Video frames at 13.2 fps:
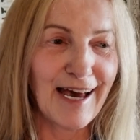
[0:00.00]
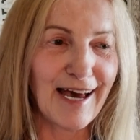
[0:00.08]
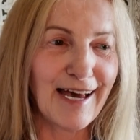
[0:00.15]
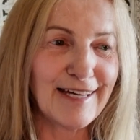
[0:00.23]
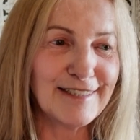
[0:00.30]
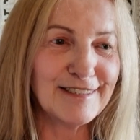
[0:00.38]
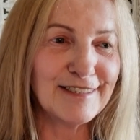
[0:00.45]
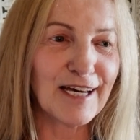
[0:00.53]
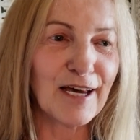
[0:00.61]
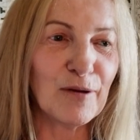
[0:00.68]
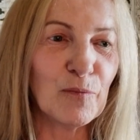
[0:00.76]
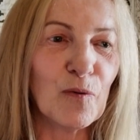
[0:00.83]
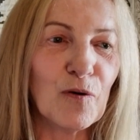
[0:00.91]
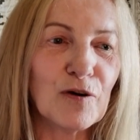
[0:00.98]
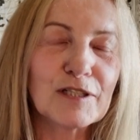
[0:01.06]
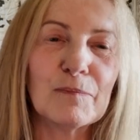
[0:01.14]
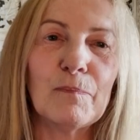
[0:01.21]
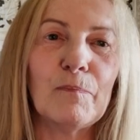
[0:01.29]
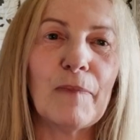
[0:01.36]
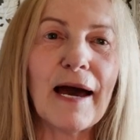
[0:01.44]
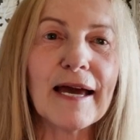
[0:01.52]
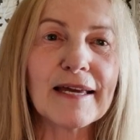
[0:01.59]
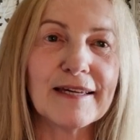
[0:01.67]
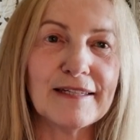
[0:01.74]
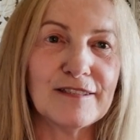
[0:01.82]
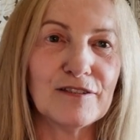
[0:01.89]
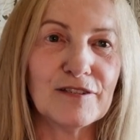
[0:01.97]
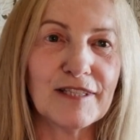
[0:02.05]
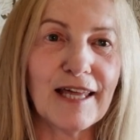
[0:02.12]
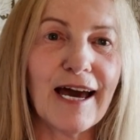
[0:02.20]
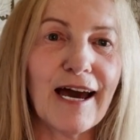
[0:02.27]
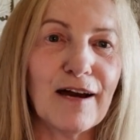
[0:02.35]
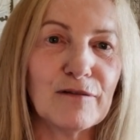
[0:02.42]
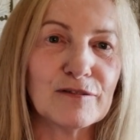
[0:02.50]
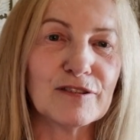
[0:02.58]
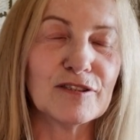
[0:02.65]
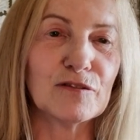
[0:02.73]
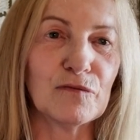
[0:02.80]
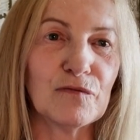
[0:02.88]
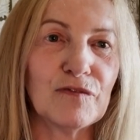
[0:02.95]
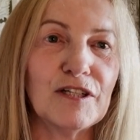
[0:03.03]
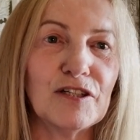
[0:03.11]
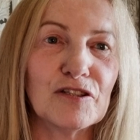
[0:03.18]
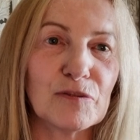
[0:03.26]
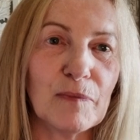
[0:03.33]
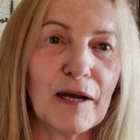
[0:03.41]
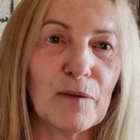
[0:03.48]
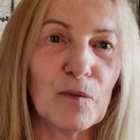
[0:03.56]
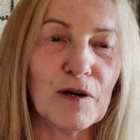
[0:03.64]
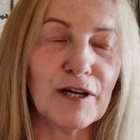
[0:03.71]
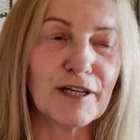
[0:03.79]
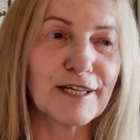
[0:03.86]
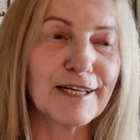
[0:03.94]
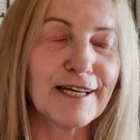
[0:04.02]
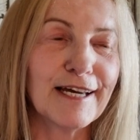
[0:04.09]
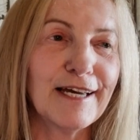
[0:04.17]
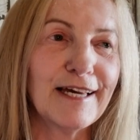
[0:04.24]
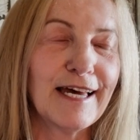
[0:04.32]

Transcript: And I walked back into the house to finish my work.